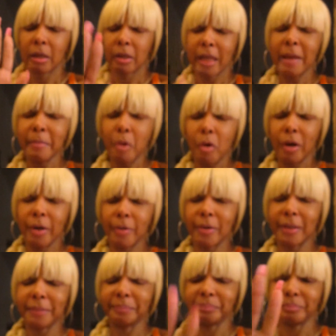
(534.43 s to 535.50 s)
Keep going
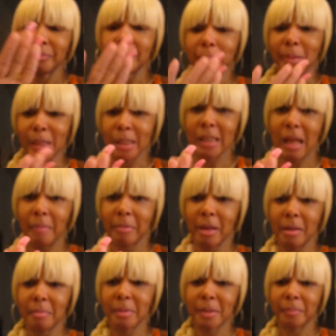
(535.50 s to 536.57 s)
on. Bus stop
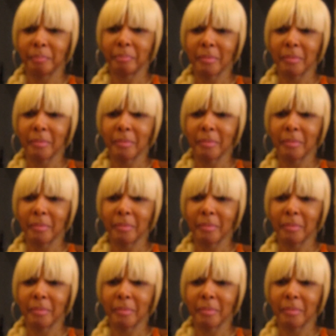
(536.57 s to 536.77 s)
comes.